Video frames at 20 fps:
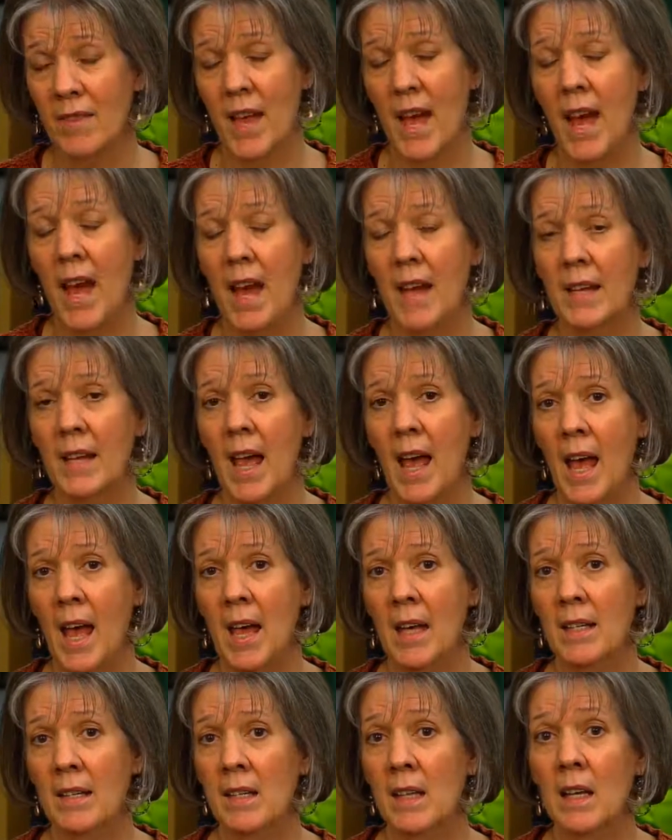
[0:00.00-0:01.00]
that
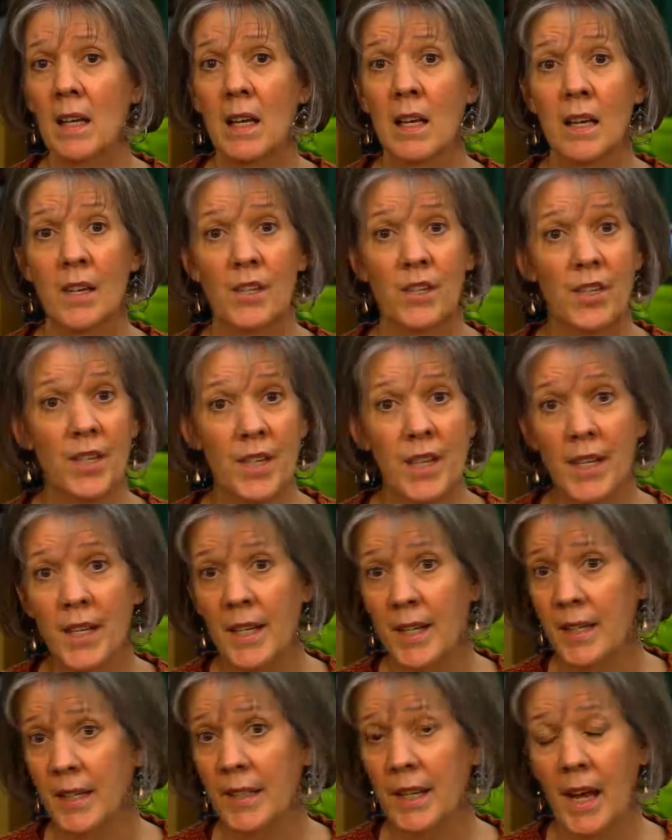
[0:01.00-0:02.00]
as she
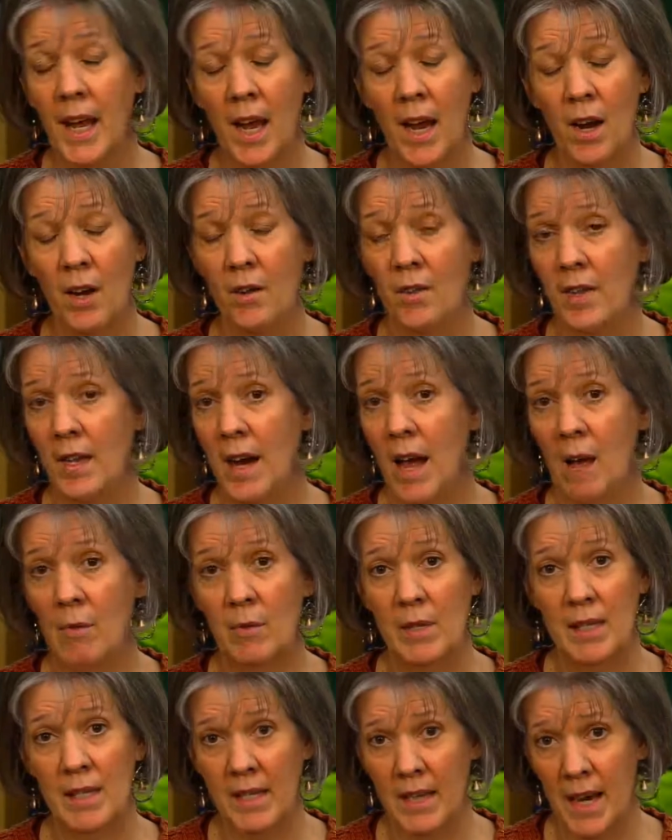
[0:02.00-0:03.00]
didn't care that I
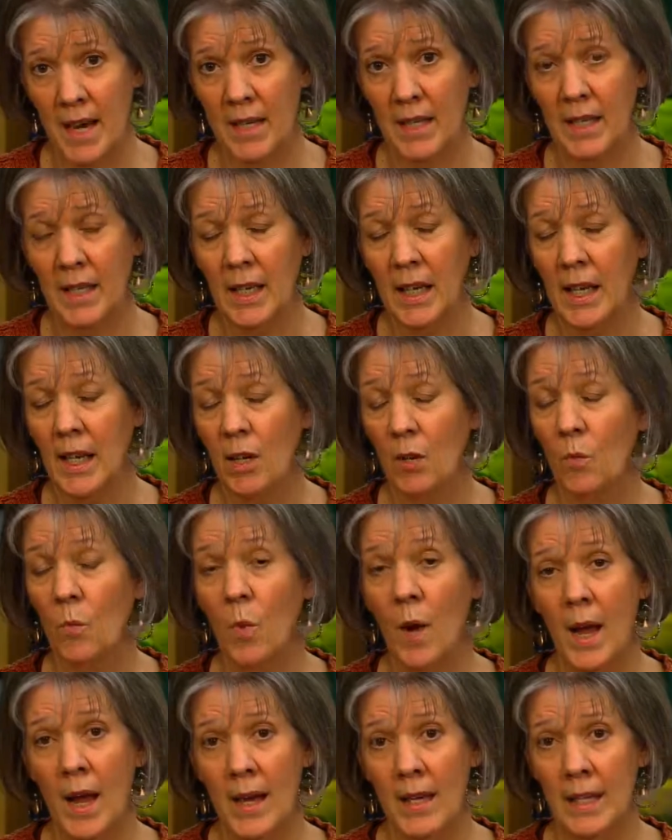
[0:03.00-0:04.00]
was standing here
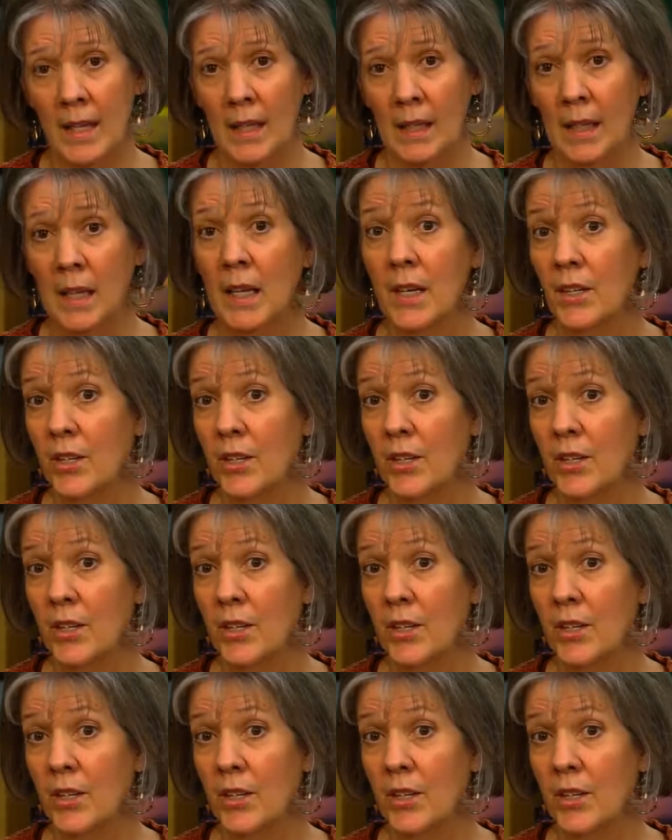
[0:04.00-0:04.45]
waiting.